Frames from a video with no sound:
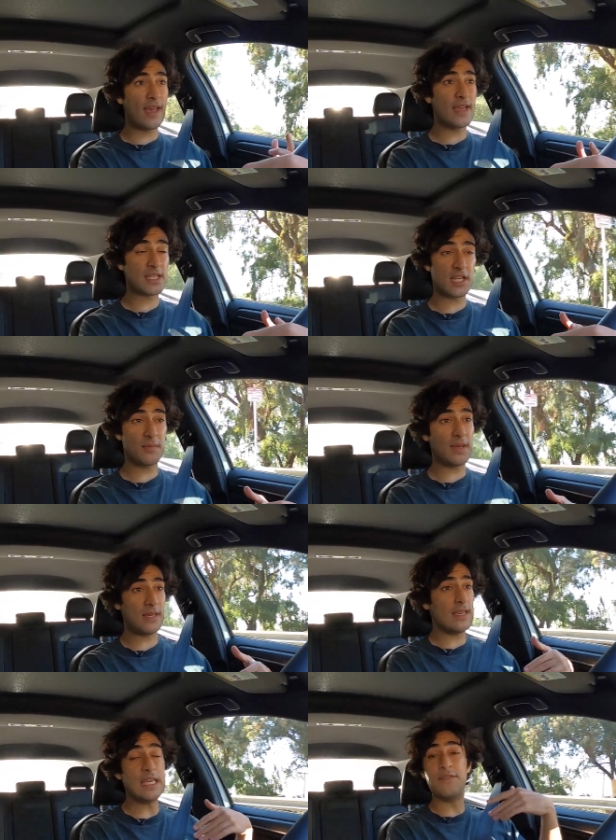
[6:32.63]
8 is gonna be
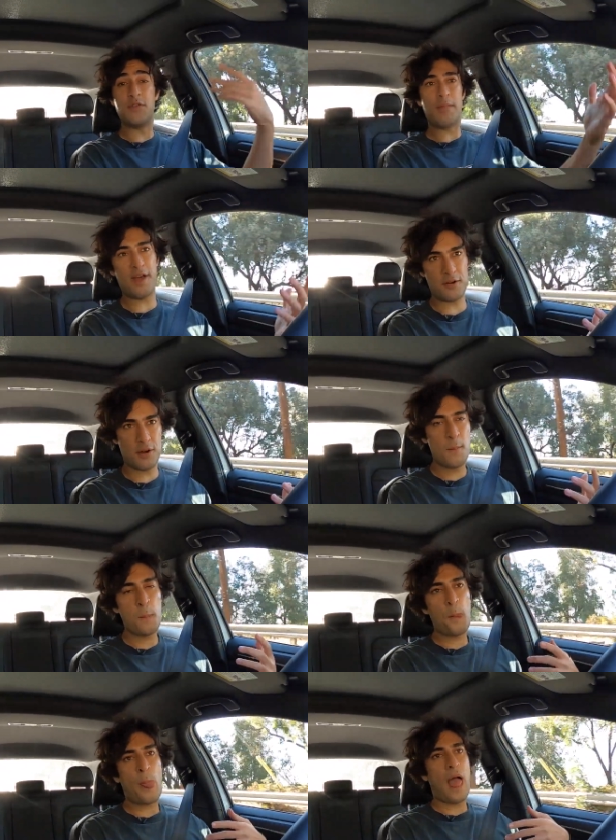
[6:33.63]
even better.
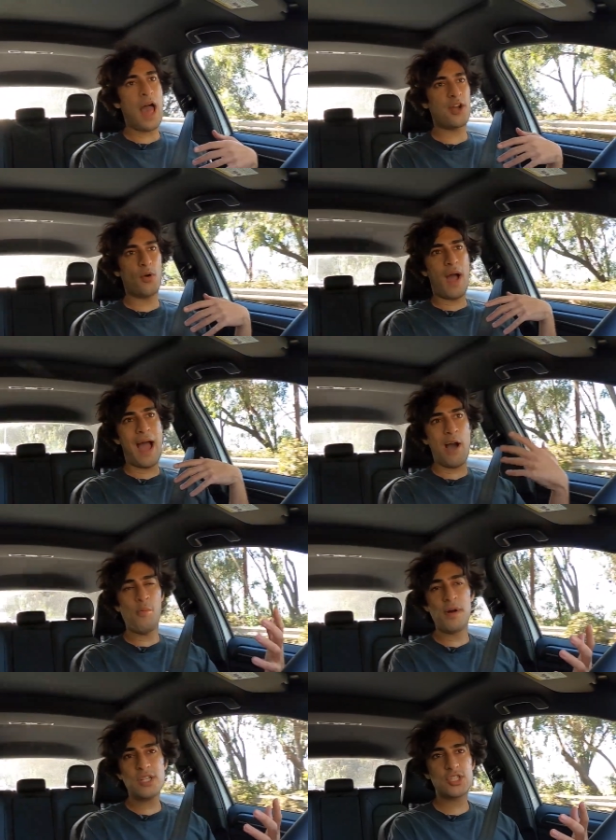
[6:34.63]
I don't know how
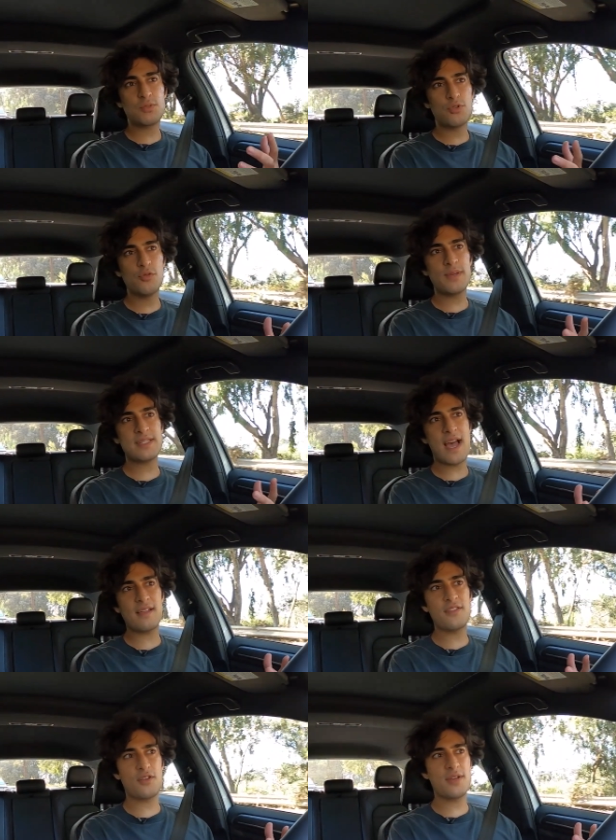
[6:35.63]
much room
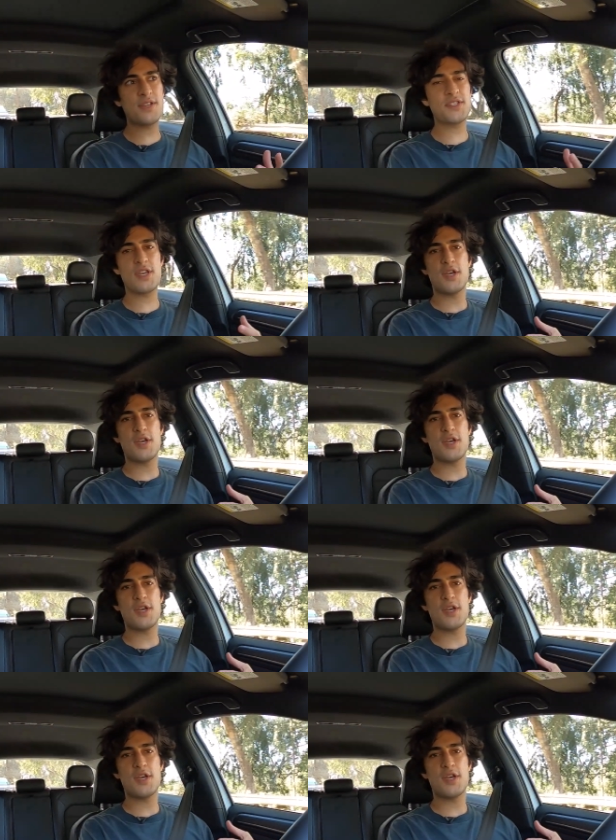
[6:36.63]
exactly there is